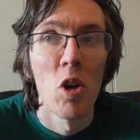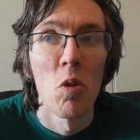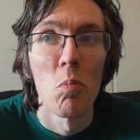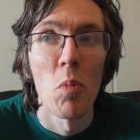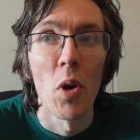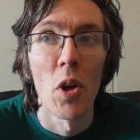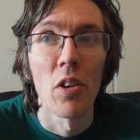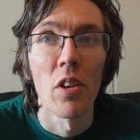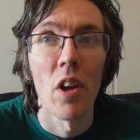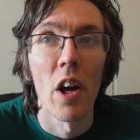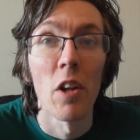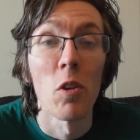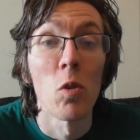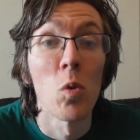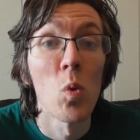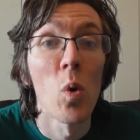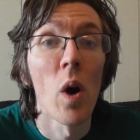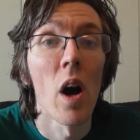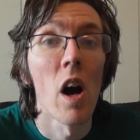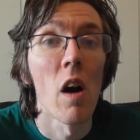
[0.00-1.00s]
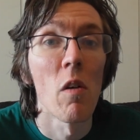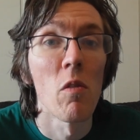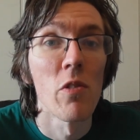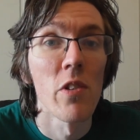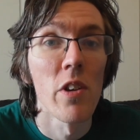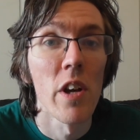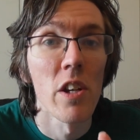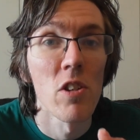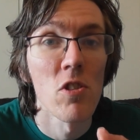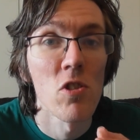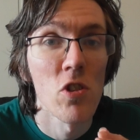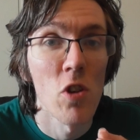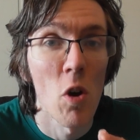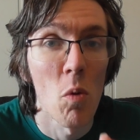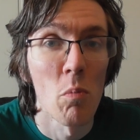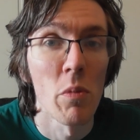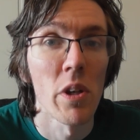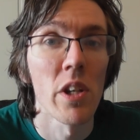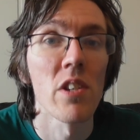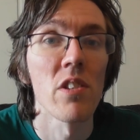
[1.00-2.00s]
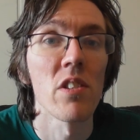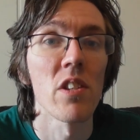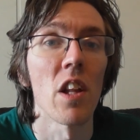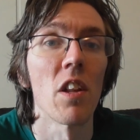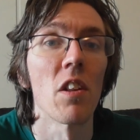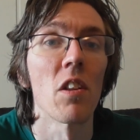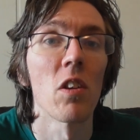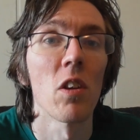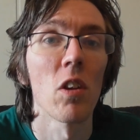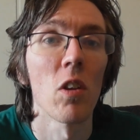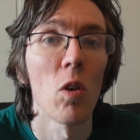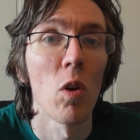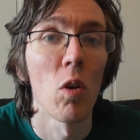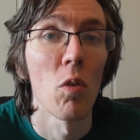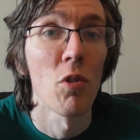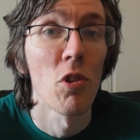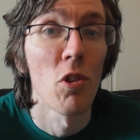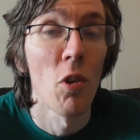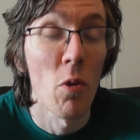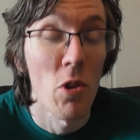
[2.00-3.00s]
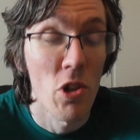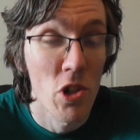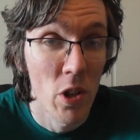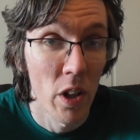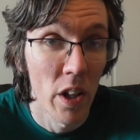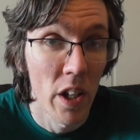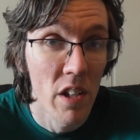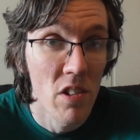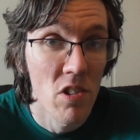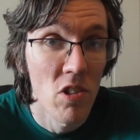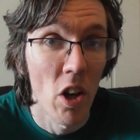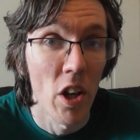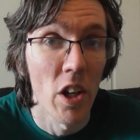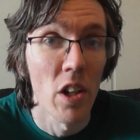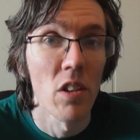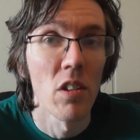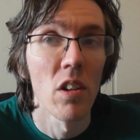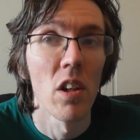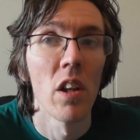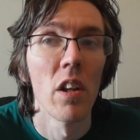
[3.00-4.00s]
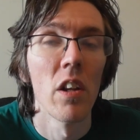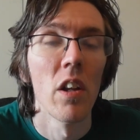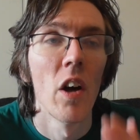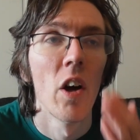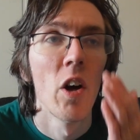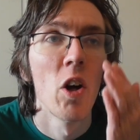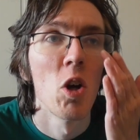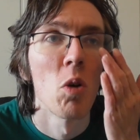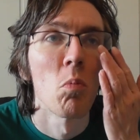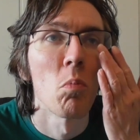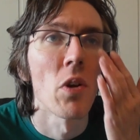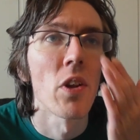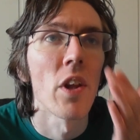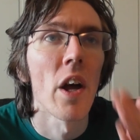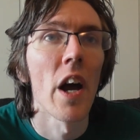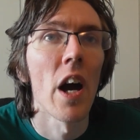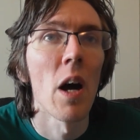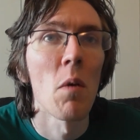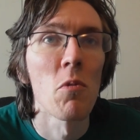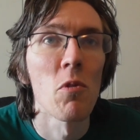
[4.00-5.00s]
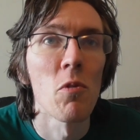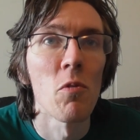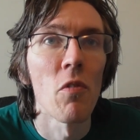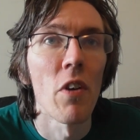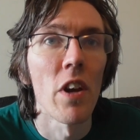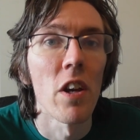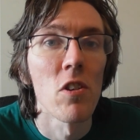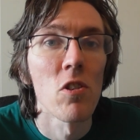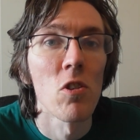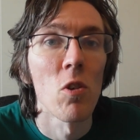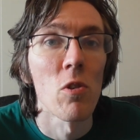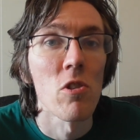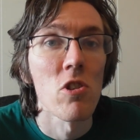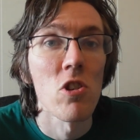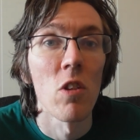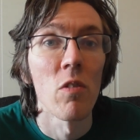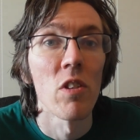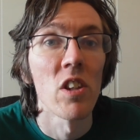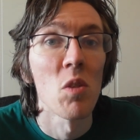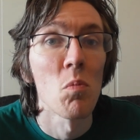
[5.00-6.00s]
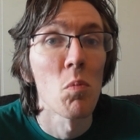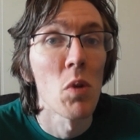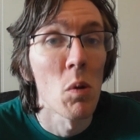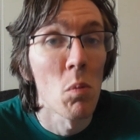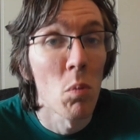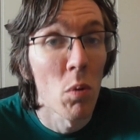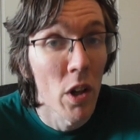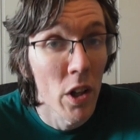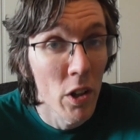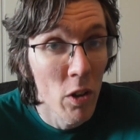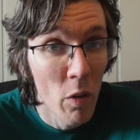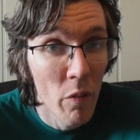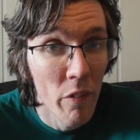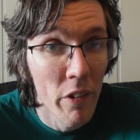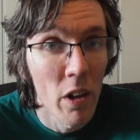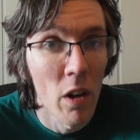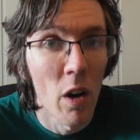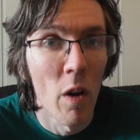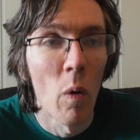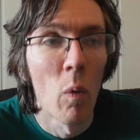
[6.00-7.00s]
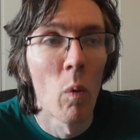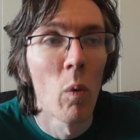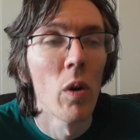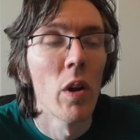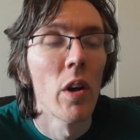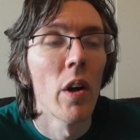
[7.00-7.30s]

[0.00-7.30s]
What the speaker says: but I do have some extent of social anxiety. But I am very social with the people I know and love.